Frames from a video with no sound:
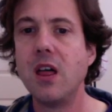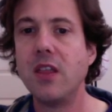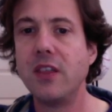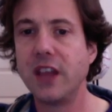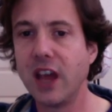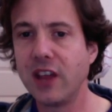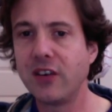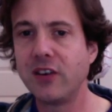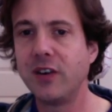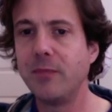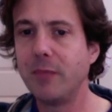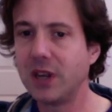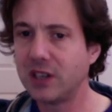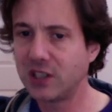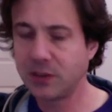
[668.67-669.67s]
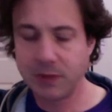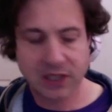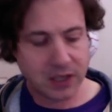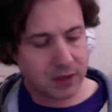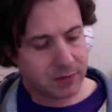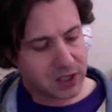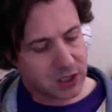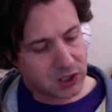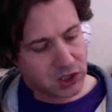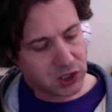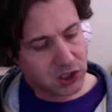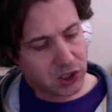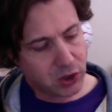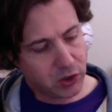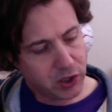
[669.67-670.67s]
the other embellishment that I'm going to
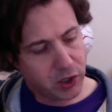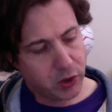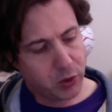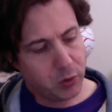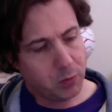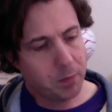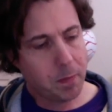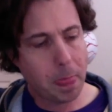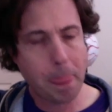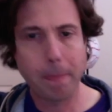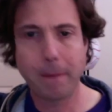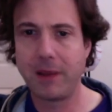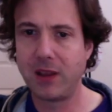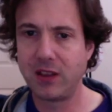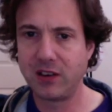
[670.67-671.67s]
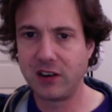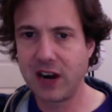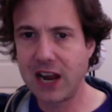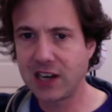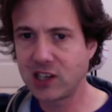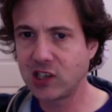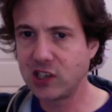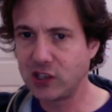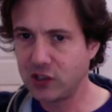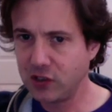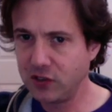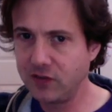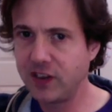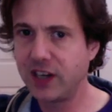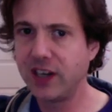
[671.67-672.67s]
show you, there are actually
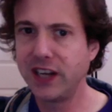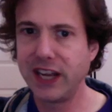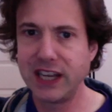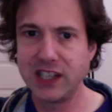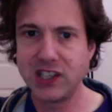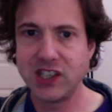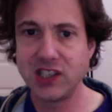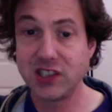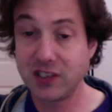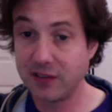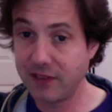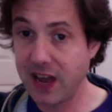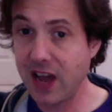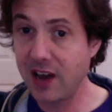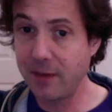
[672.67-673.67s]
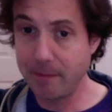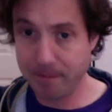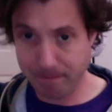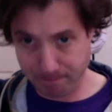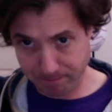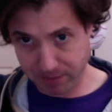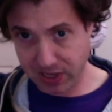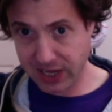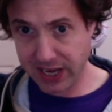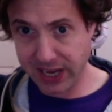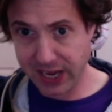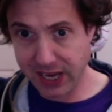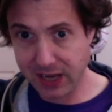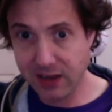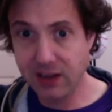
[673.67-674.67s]
2 variations of how to
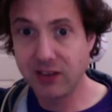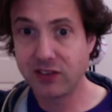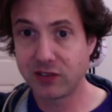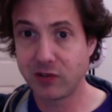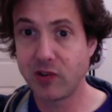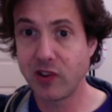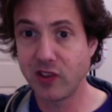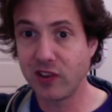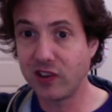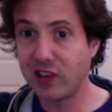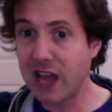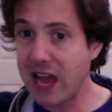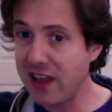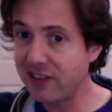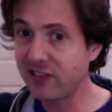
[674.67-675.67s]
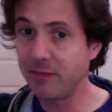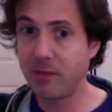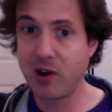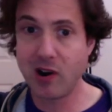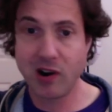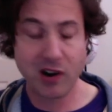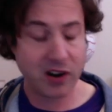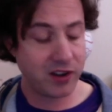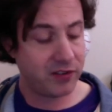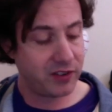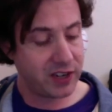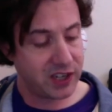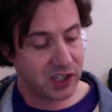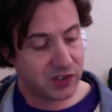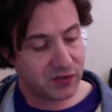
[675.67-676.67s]
play sort of the last part of
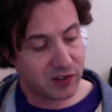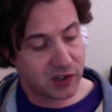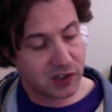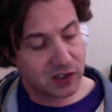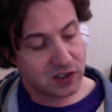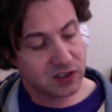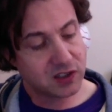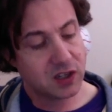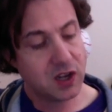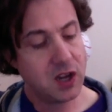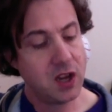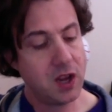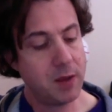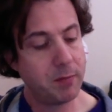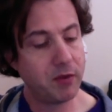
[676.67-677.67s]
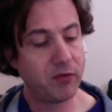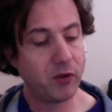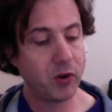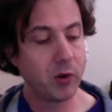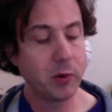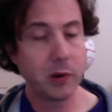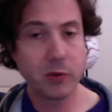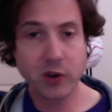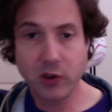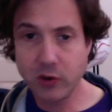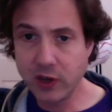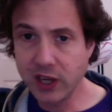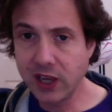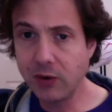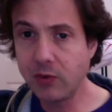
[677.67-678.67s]
each verse. Before we were
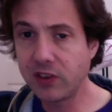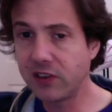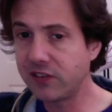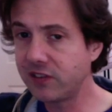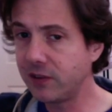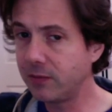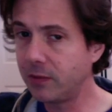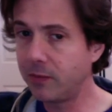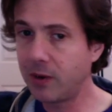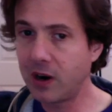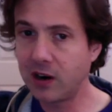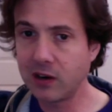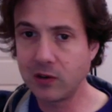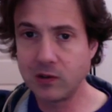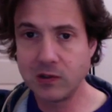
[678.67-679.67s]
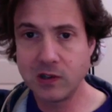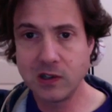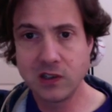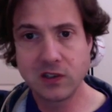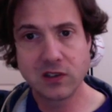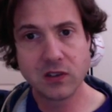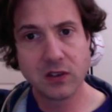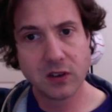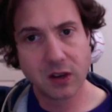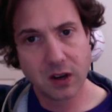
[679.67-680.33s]
doing it with the simple bar chords.